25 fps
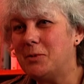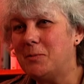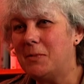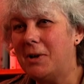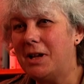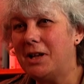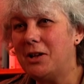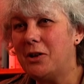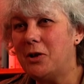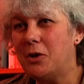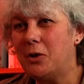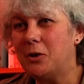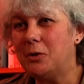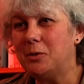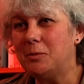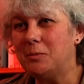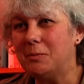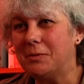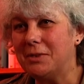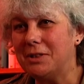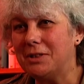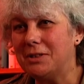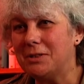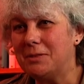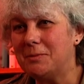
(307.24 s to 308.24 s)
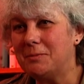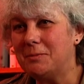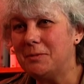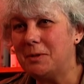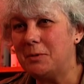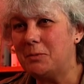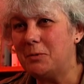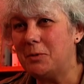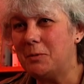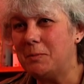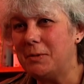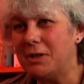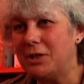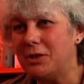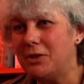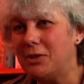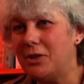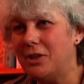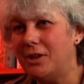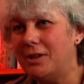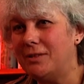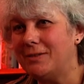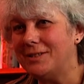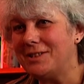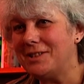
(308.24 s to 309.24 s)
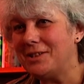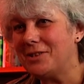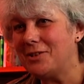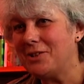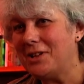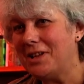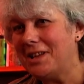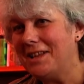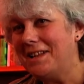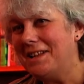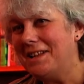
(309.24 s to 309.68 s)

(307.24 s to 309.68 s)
to my home, and we were a bit nervous.